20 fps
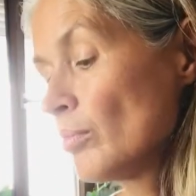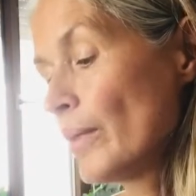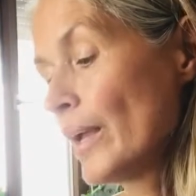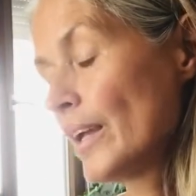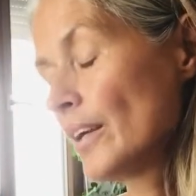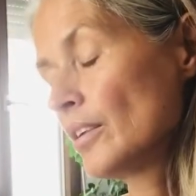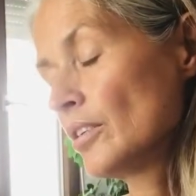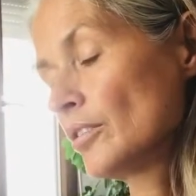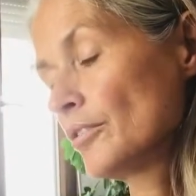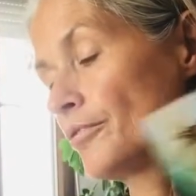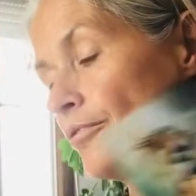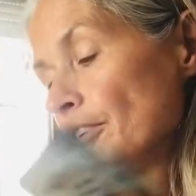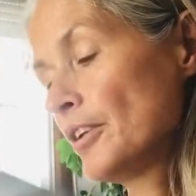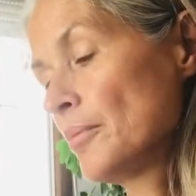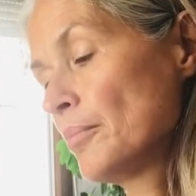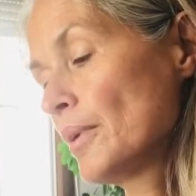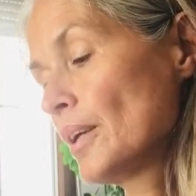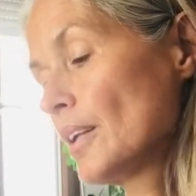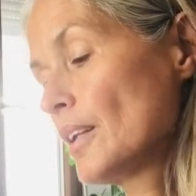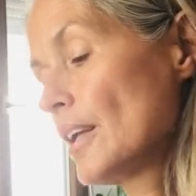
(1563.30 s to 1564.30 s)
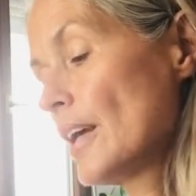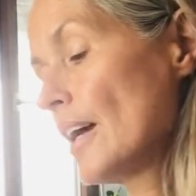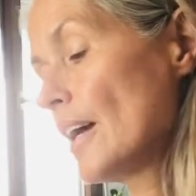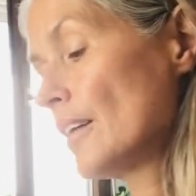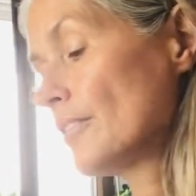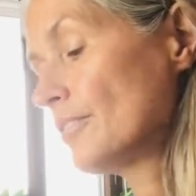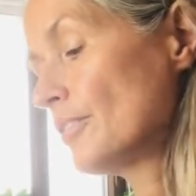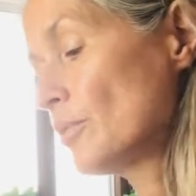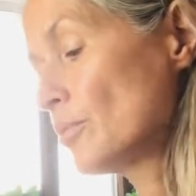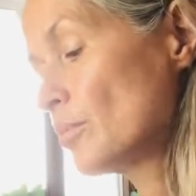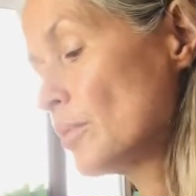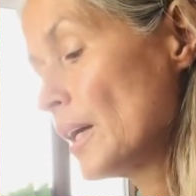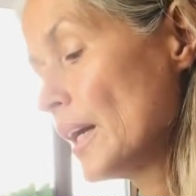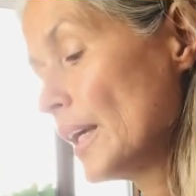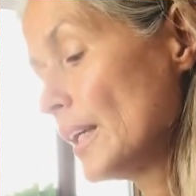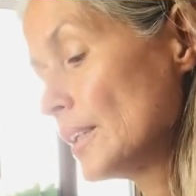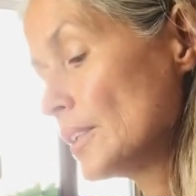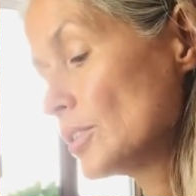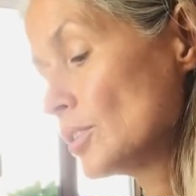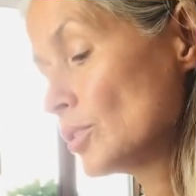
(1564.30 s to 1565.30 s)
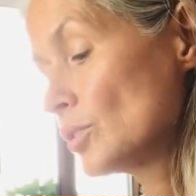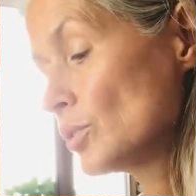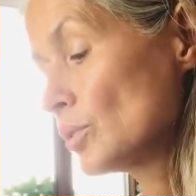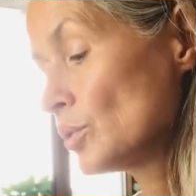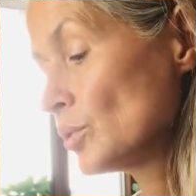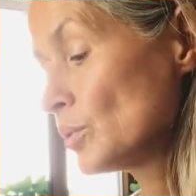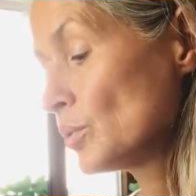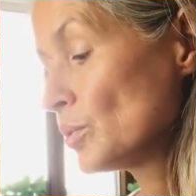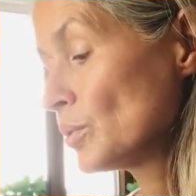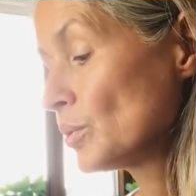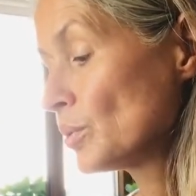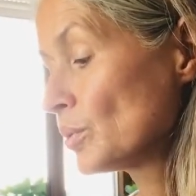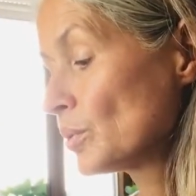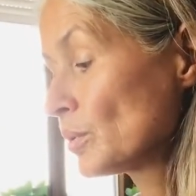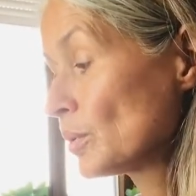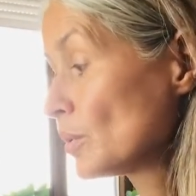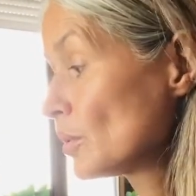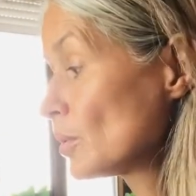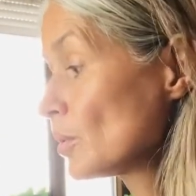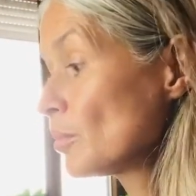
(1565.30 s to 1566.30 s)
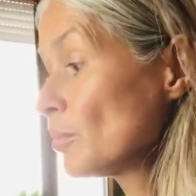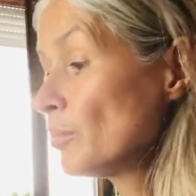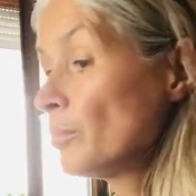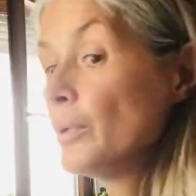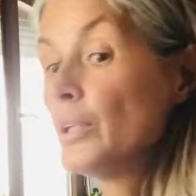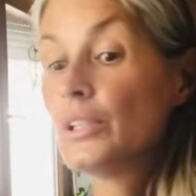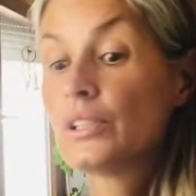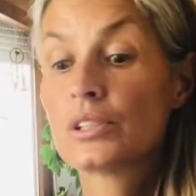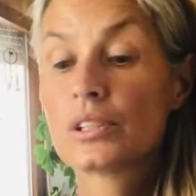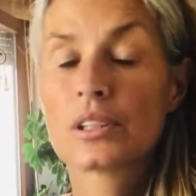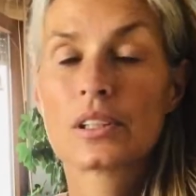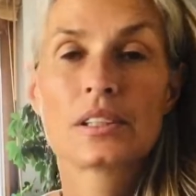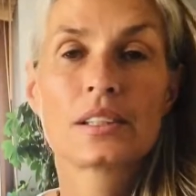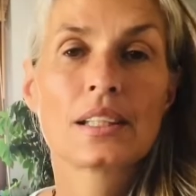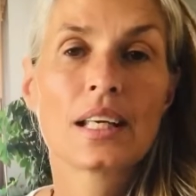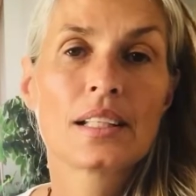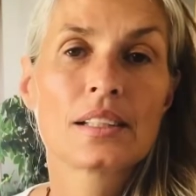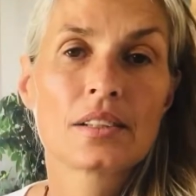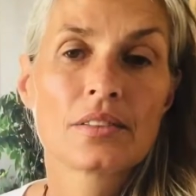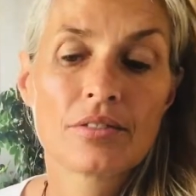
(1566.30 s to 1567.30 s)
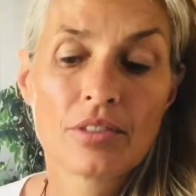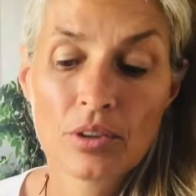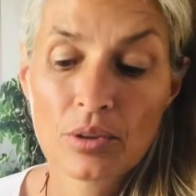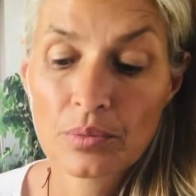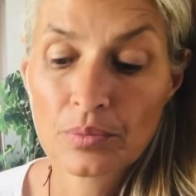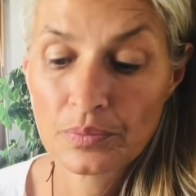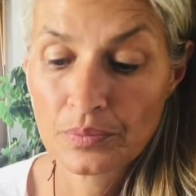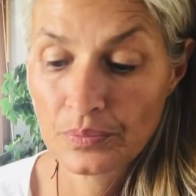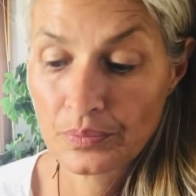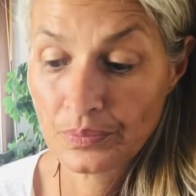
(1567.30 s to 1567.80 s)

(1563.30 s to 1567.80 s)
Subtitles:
male or female have the right to be successful.